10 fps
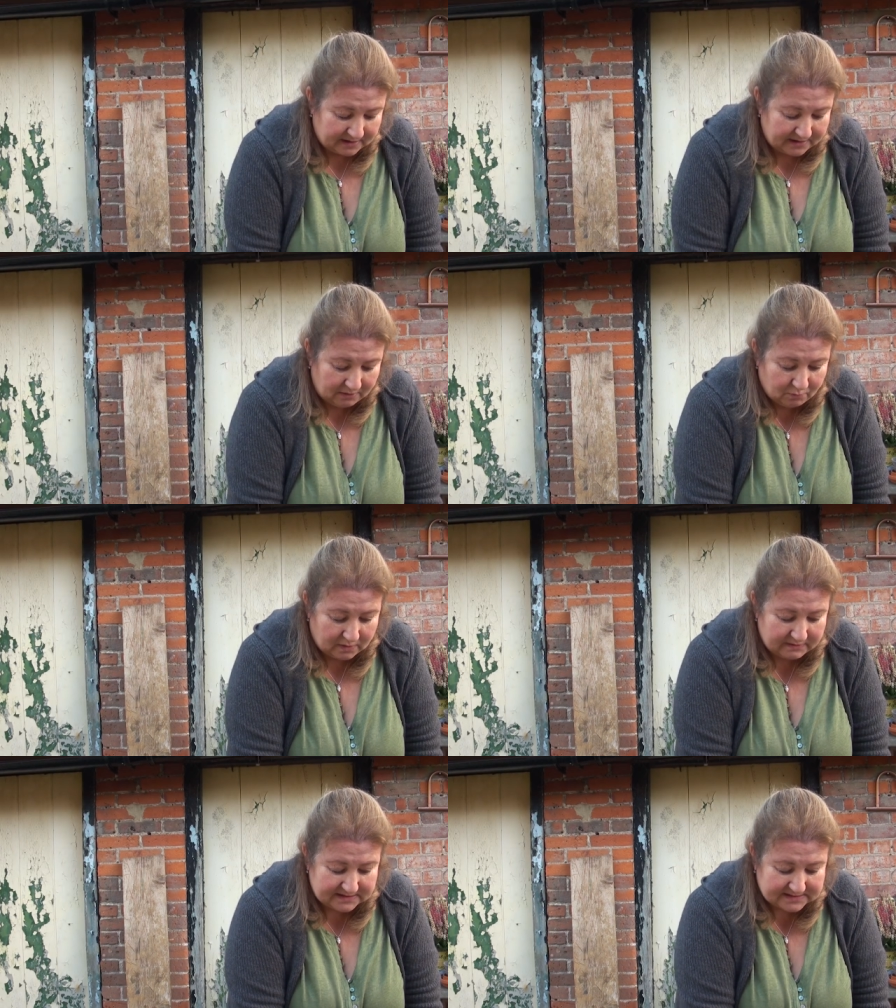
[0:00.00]
I don't
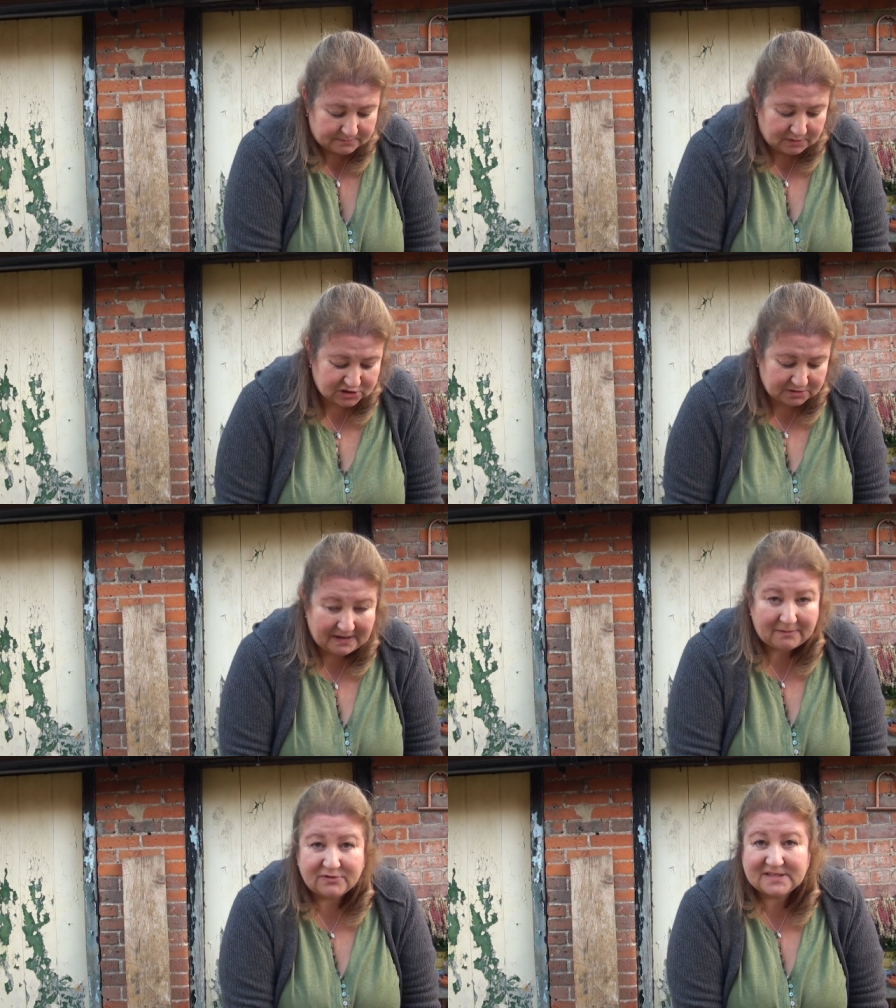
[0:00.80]
worry so much
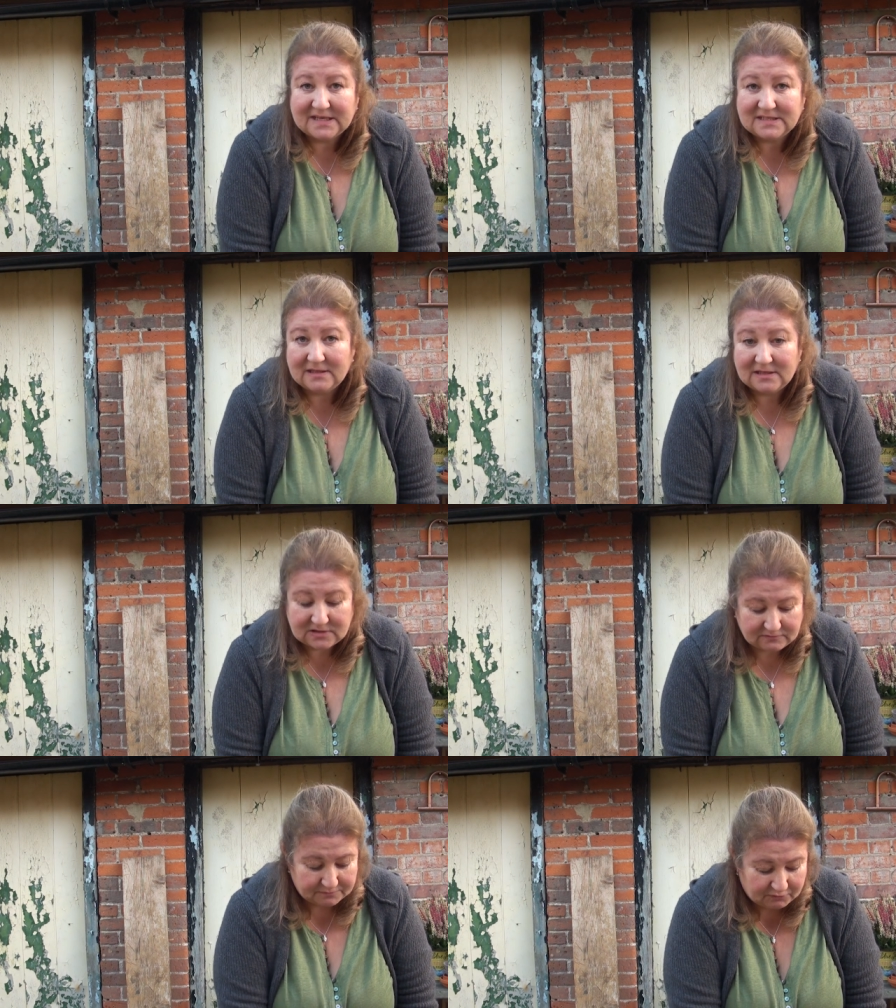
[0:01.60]
about protecting these from